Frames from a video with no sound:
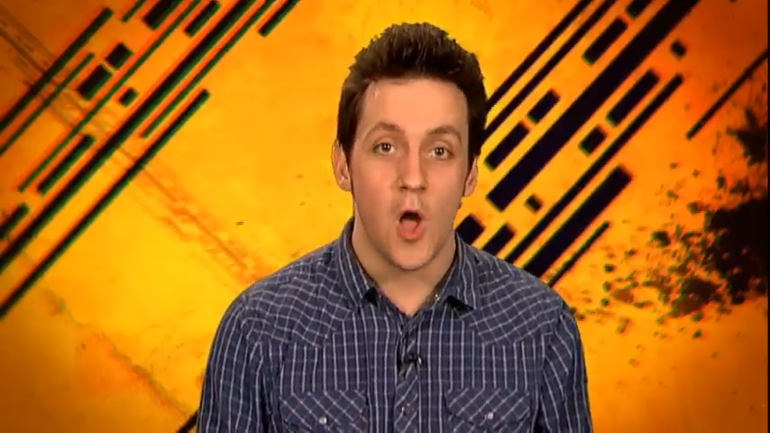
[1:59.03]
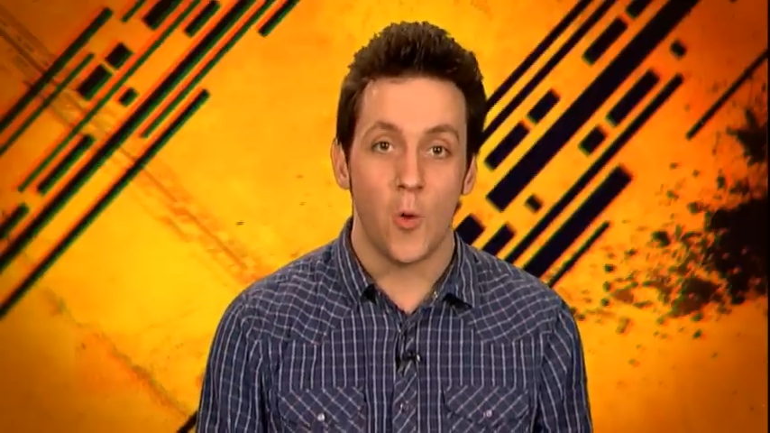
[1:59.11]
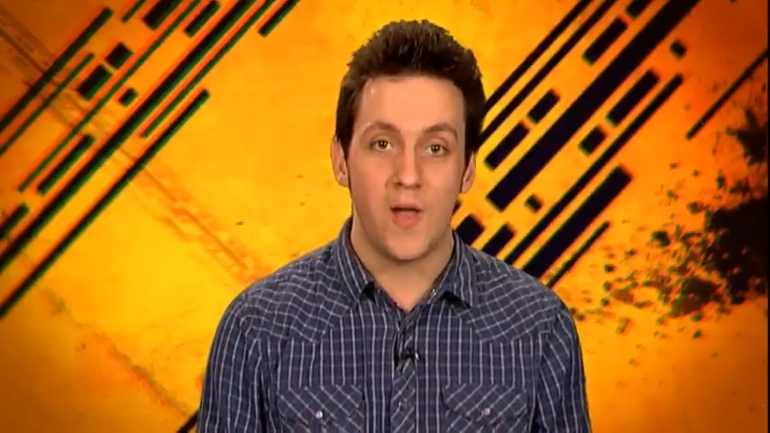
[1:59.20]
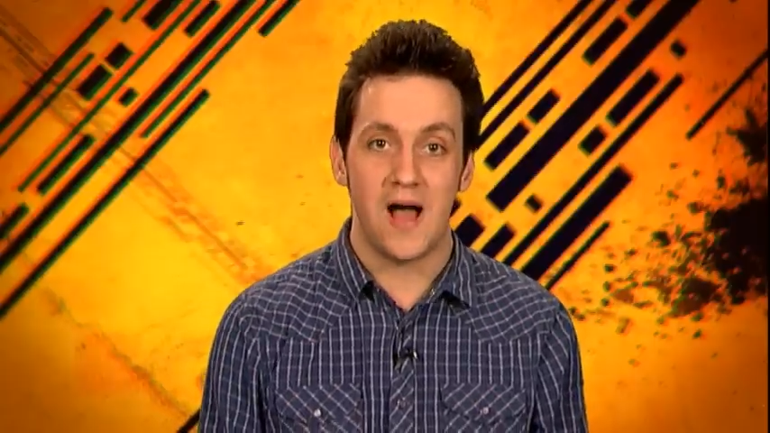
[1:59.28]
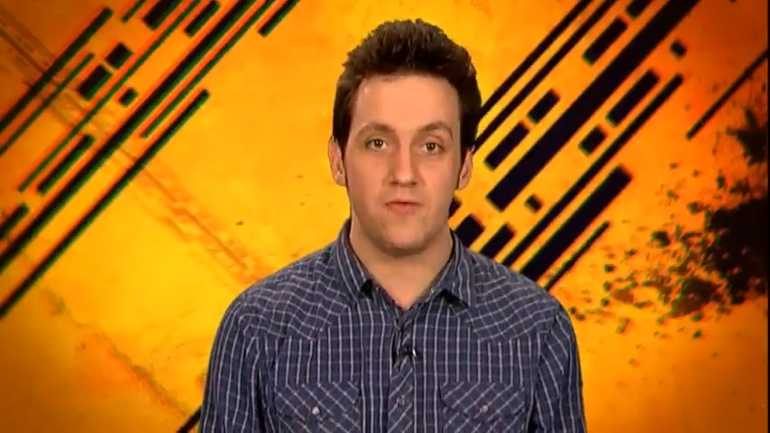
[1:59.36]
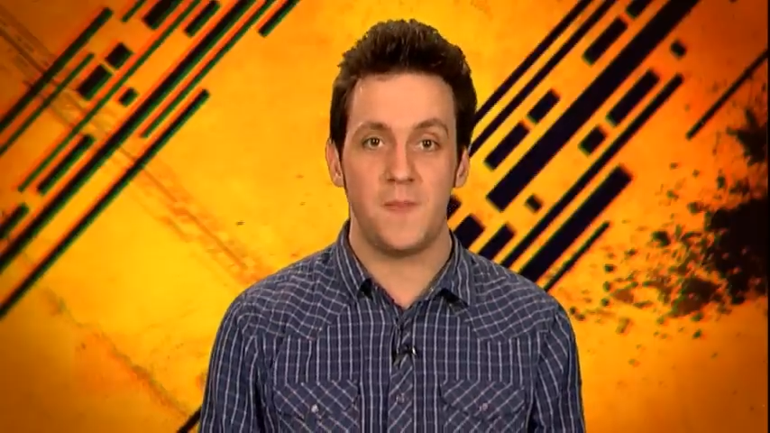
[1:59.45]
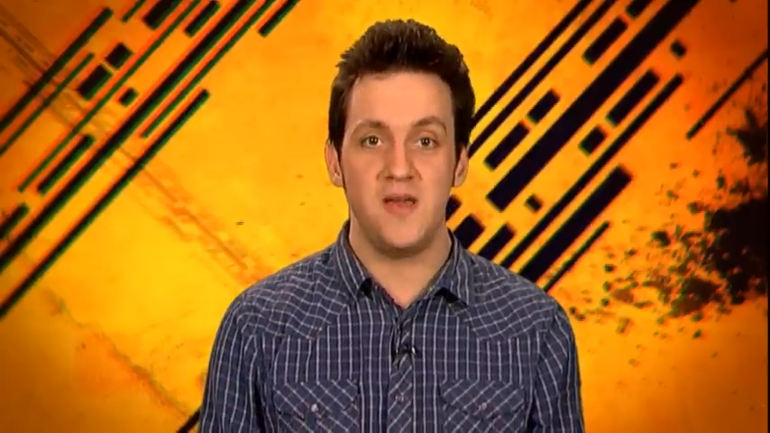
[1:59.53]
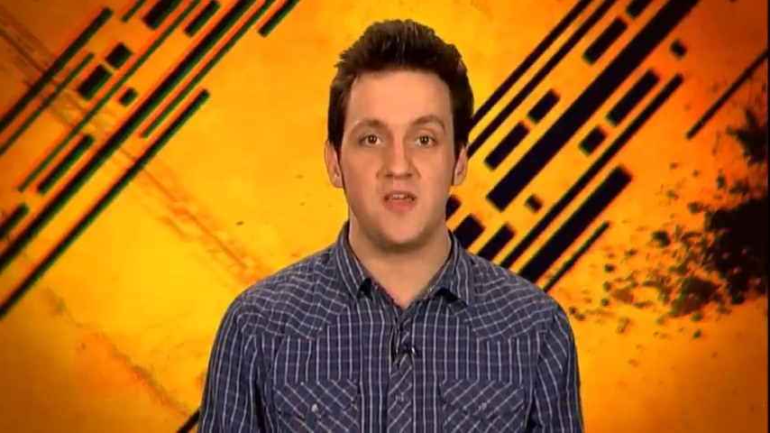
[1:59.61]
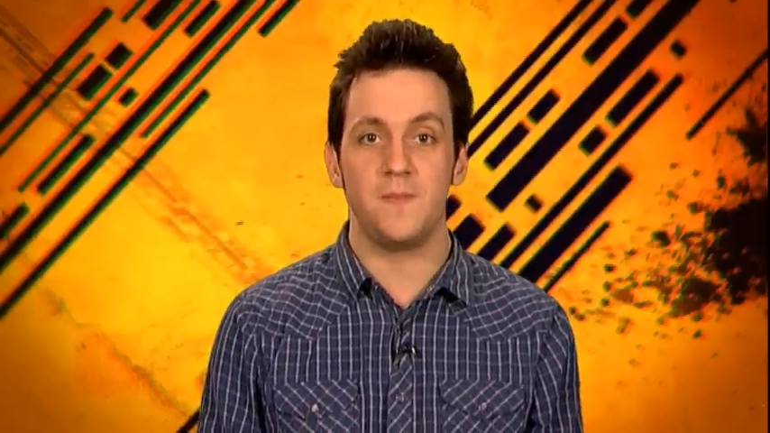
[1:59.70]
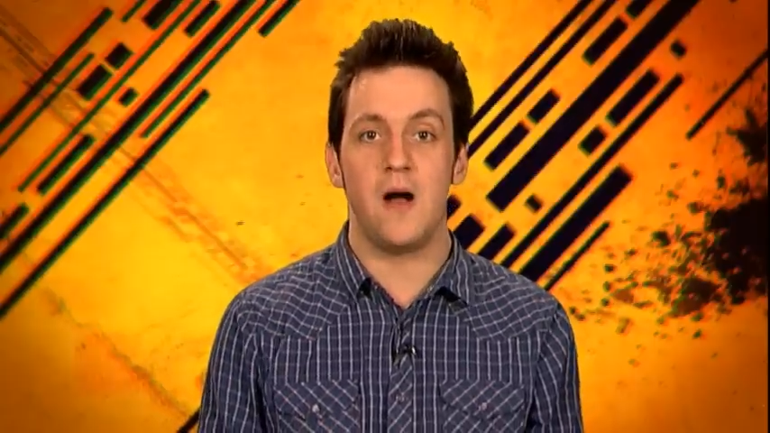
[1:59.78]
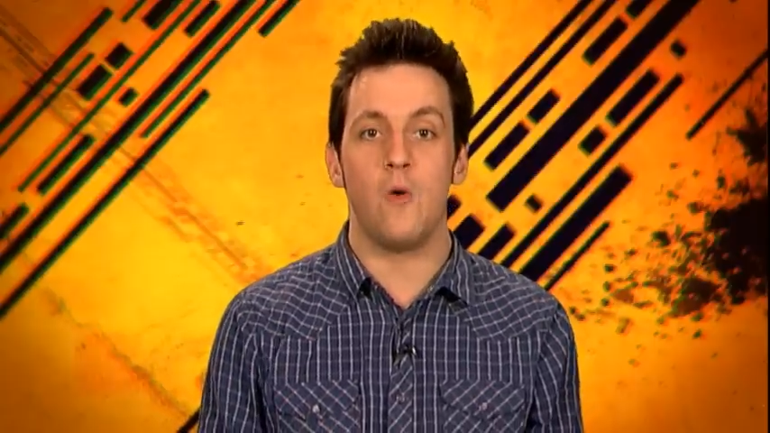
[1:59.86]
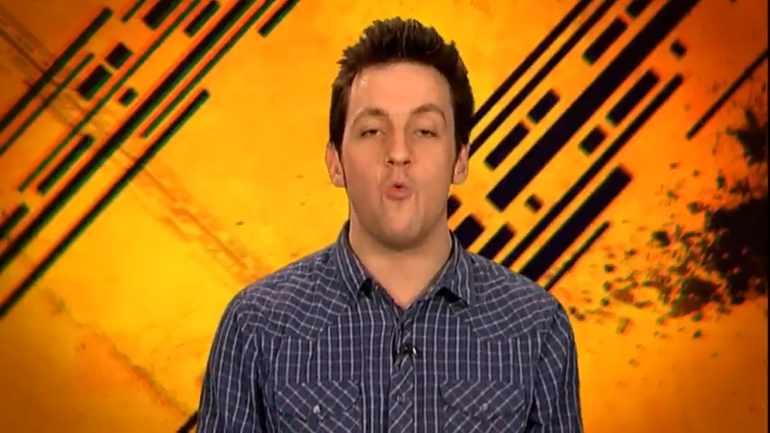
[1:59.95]
we have a
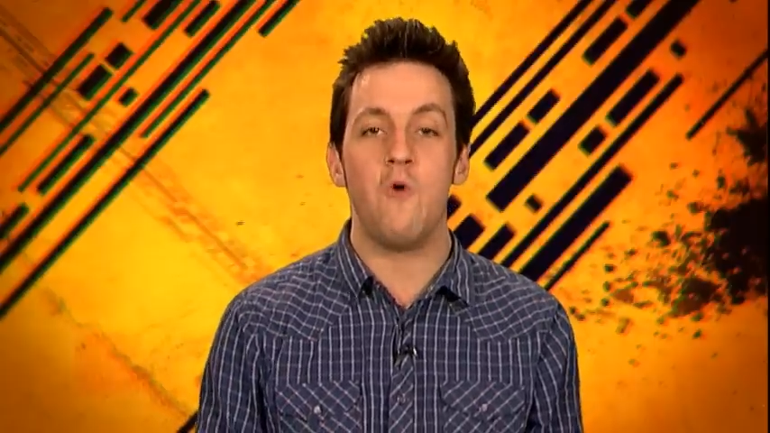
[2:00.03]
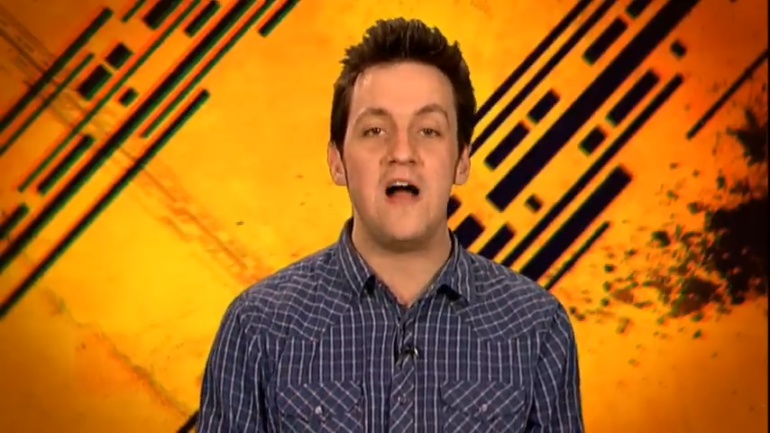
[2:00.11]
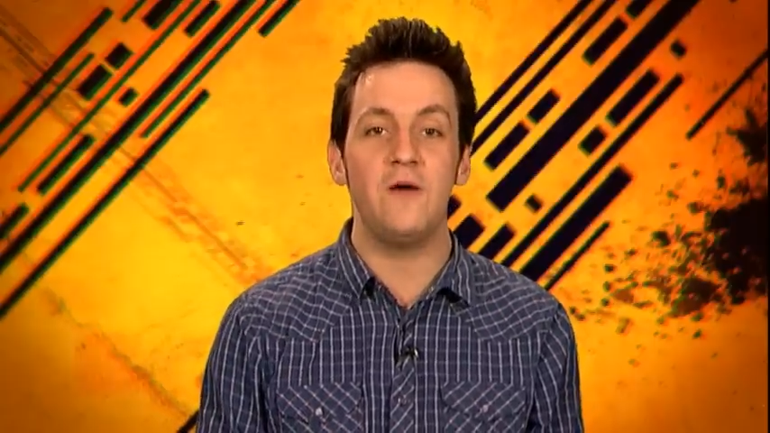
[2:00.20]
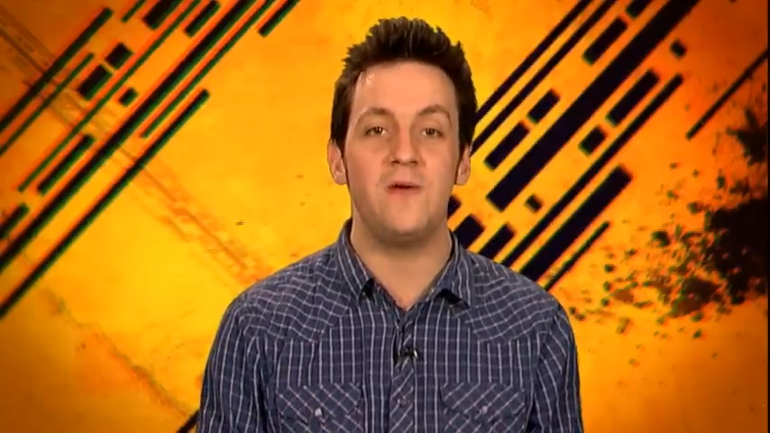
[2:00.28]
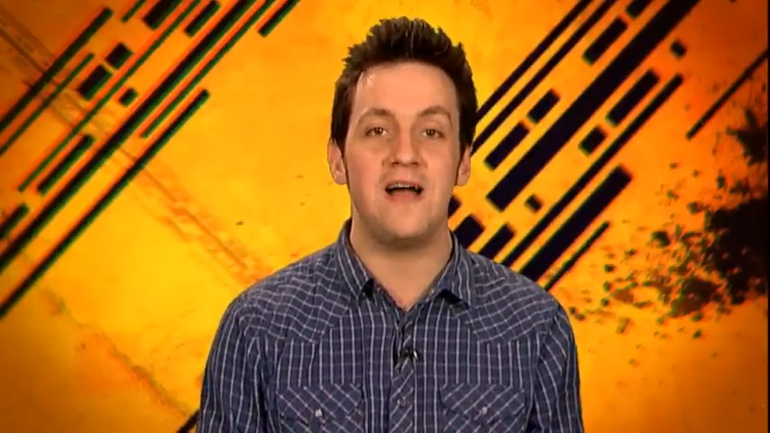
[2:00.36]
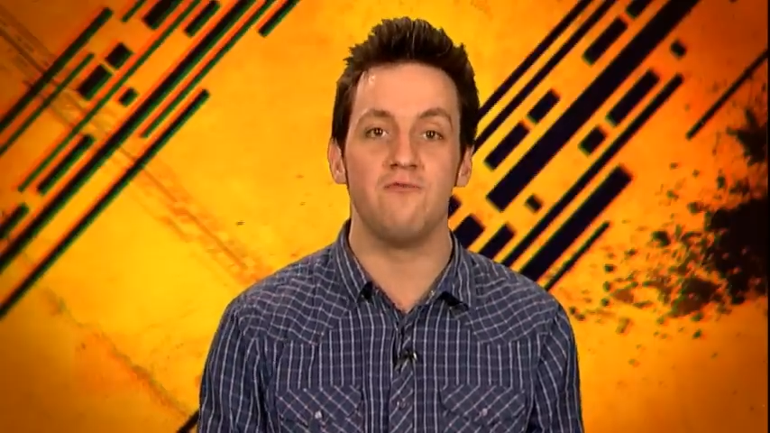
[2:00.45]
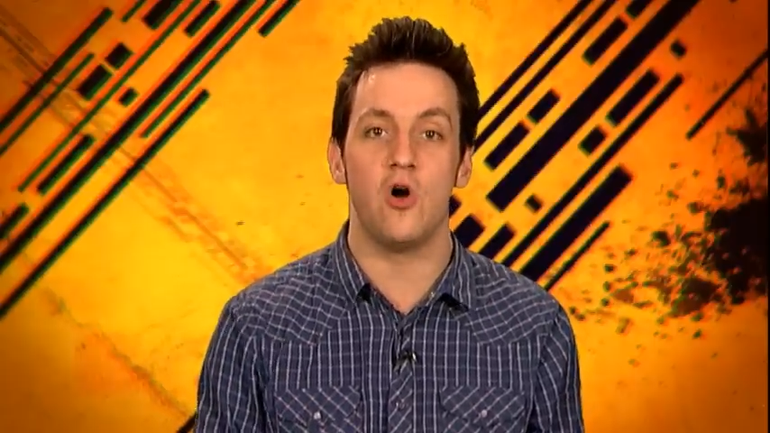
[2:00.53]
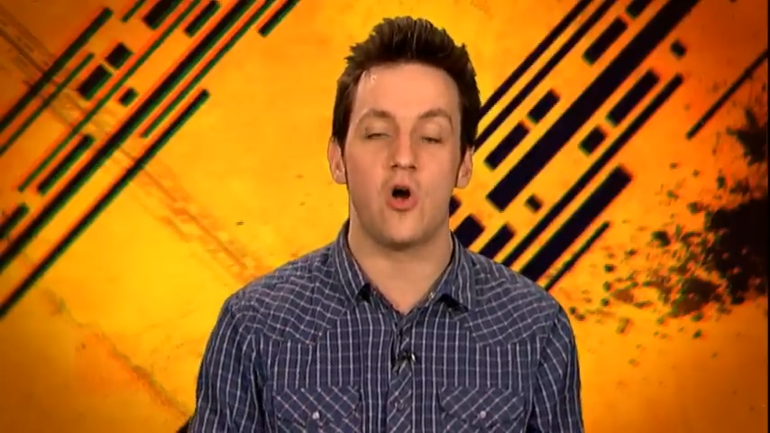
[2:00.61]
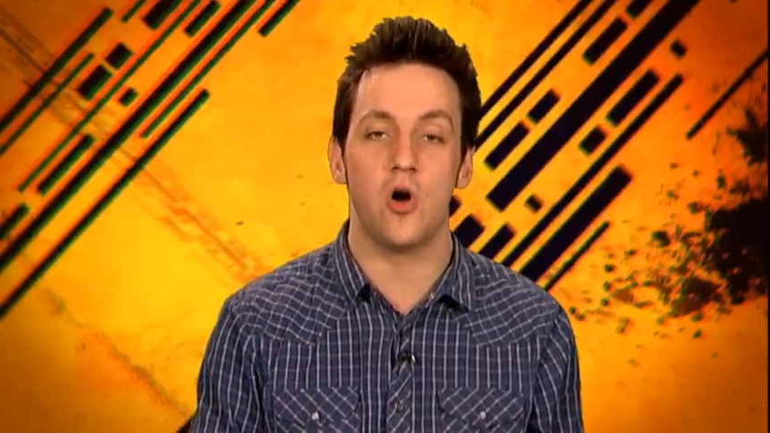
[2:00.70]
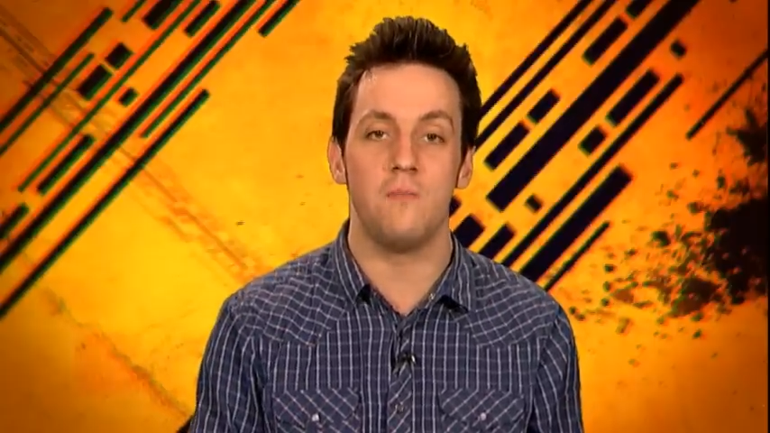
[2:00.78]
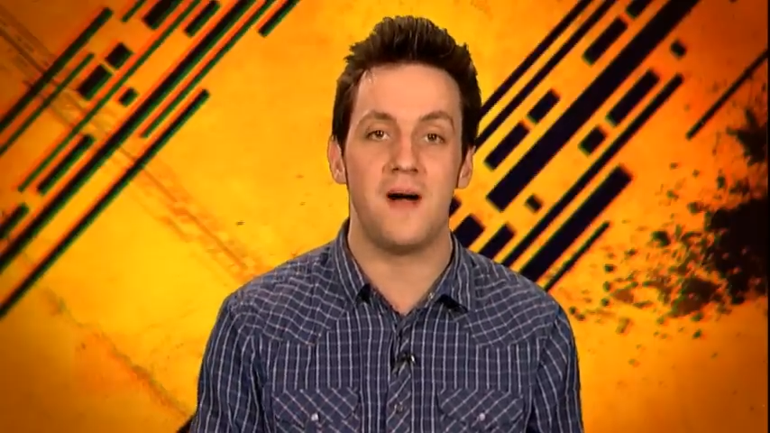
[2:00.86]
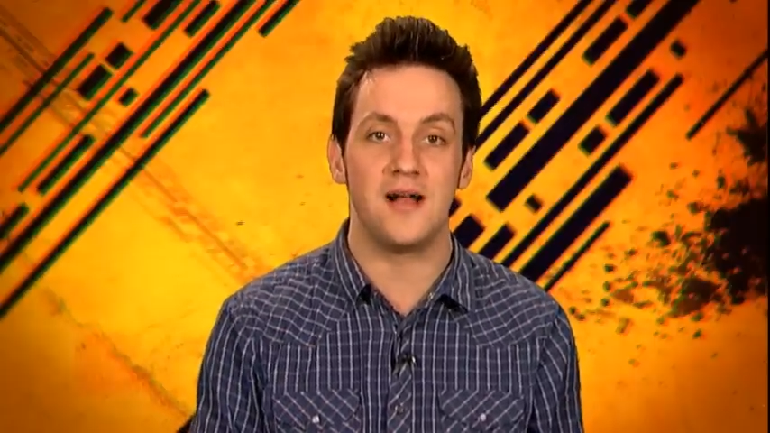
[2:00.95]
piece about why we have
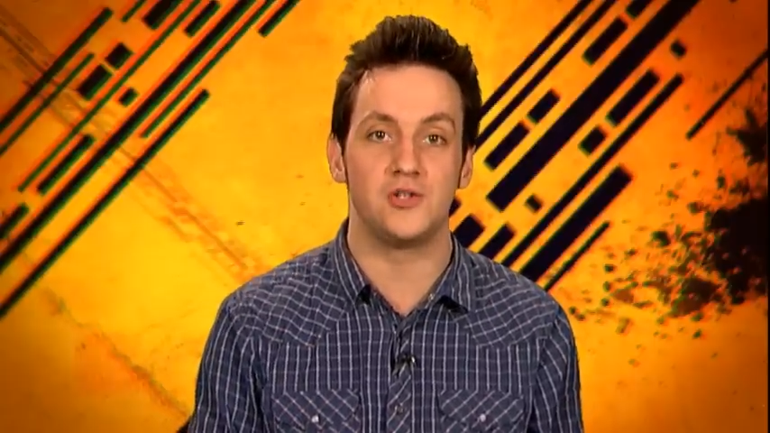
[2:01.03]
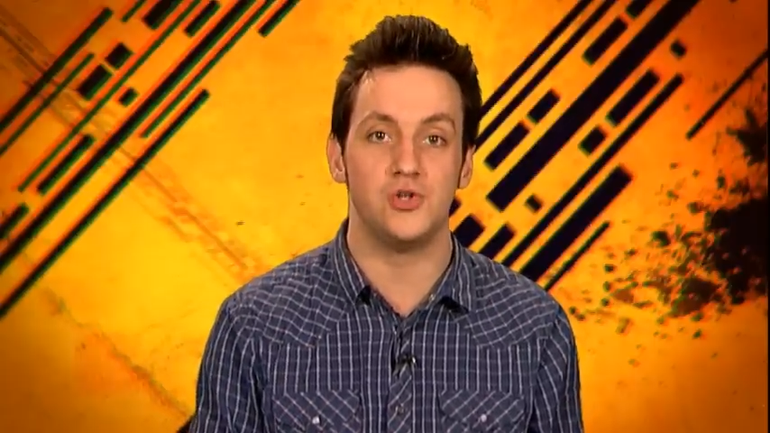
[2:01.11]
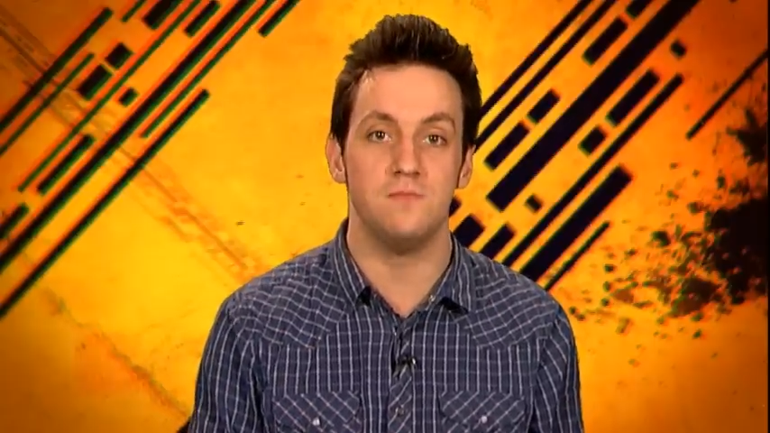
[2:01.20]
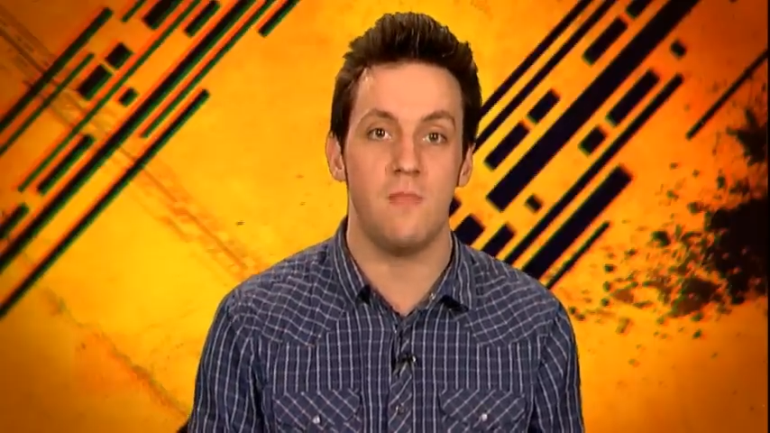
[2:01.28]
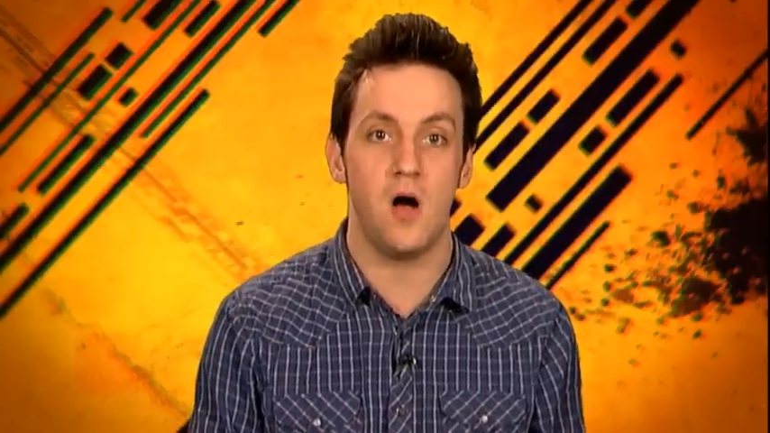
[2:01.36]
not gone back to